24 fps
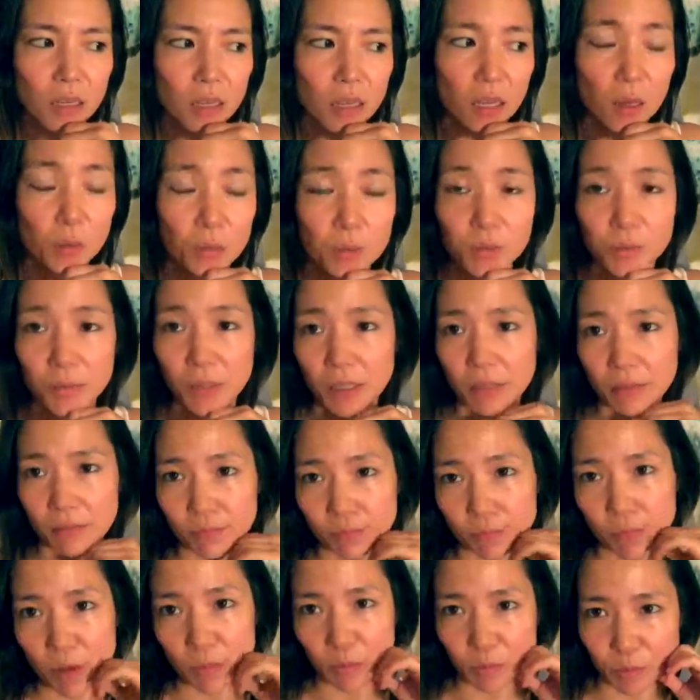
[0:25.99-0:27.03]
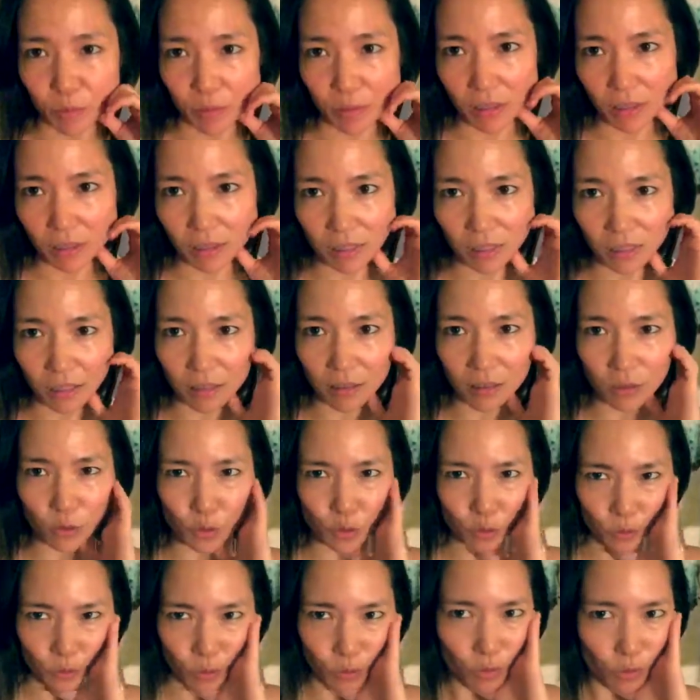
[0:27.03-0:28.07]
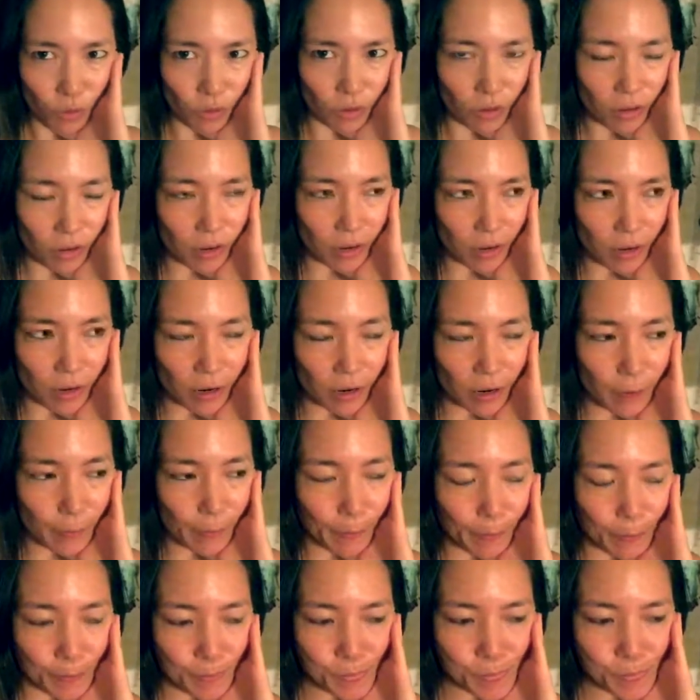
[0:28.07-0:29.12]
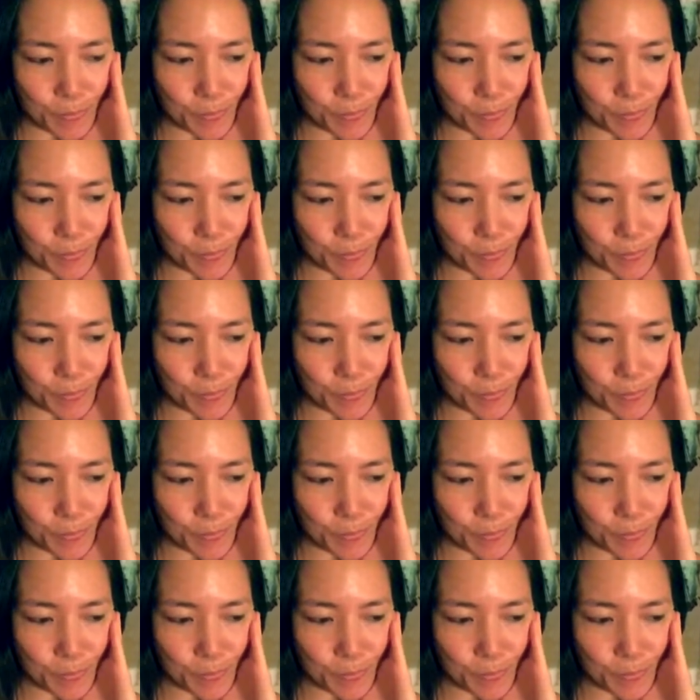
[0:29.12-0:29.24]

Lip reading: helps me see the truth. Um,